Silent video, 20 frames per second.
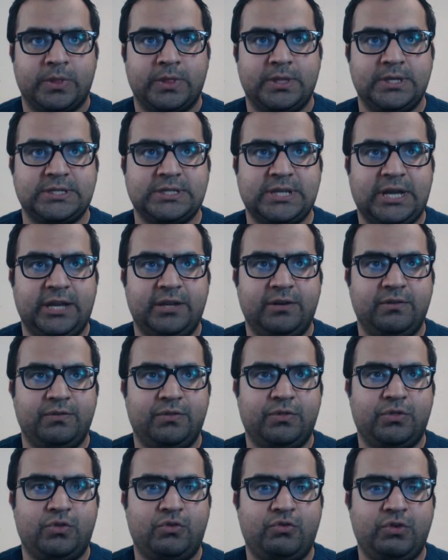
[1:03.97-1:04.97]
There's kind
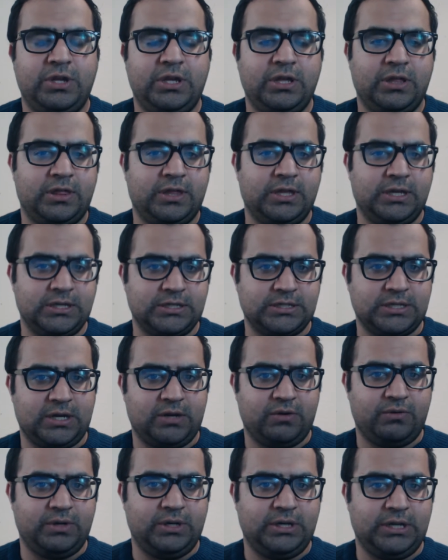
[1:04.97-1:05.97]
of 3 things
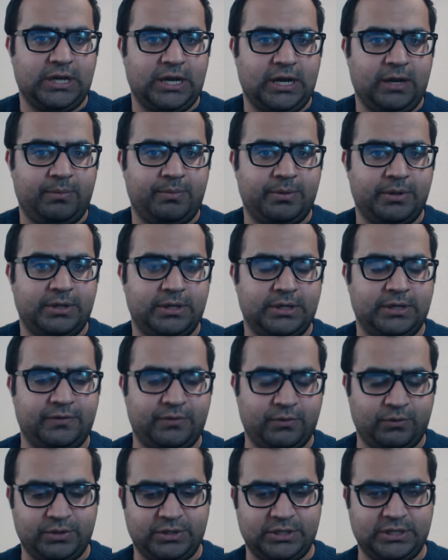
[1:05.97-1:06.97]
that really happen
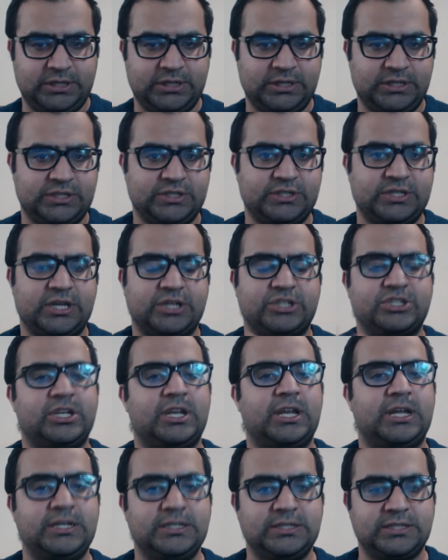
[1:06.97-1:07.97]
if you want to
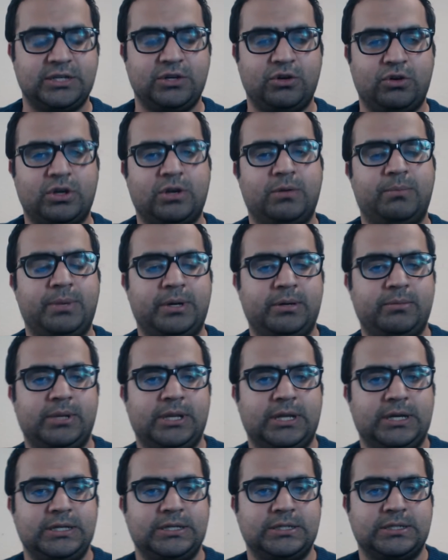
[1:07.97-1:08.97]
sectionalize it or
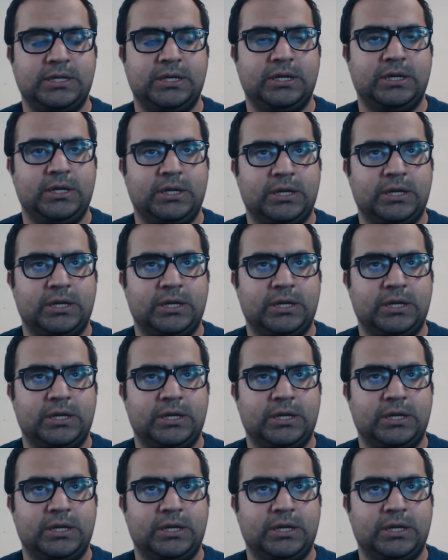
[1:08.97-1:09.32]
compartmentalize